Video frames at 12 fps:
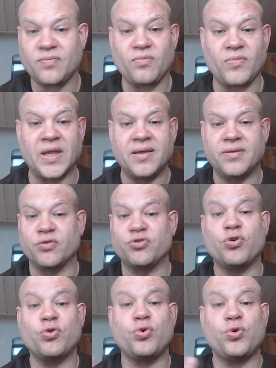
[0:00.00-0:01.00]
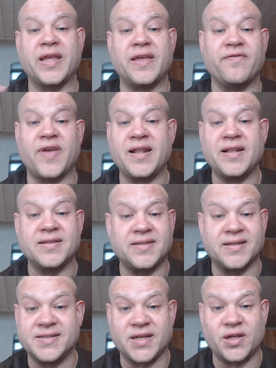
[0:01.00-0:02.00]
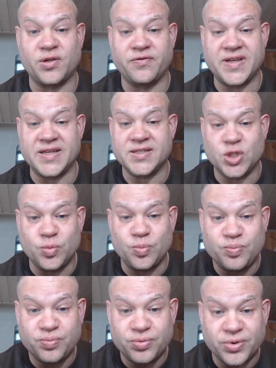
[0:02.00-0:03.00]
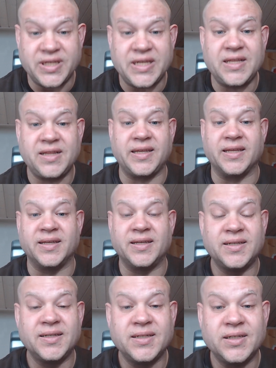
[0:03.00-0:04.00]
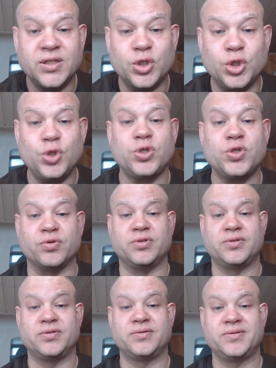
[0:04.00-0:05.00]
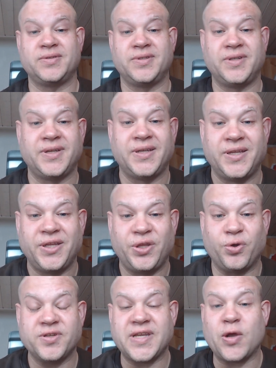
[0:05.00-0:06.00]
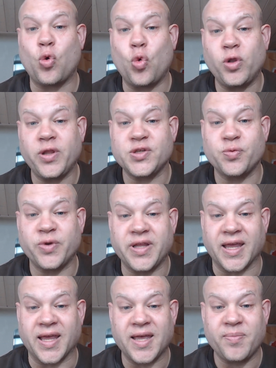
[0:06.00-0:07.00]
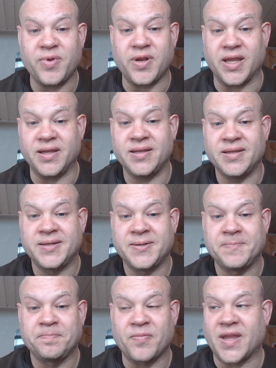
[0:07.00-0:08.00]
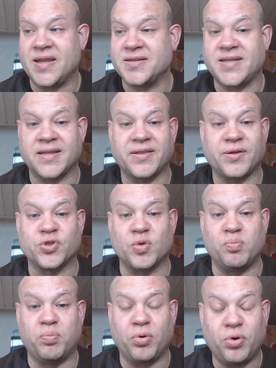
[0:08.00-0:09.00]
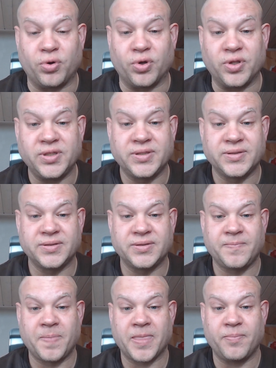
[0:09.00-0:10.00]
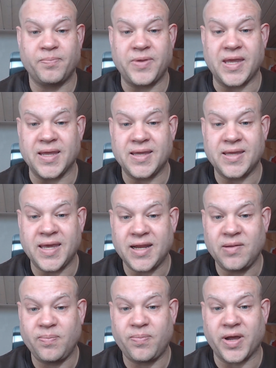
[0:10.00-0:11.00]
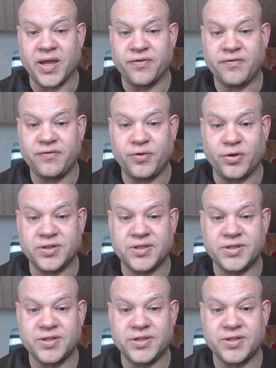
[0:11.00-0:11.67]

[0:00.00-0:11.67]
The so-called event itself is completely neutral. You could say all that's really happening is that there's a ball being kicked by a foot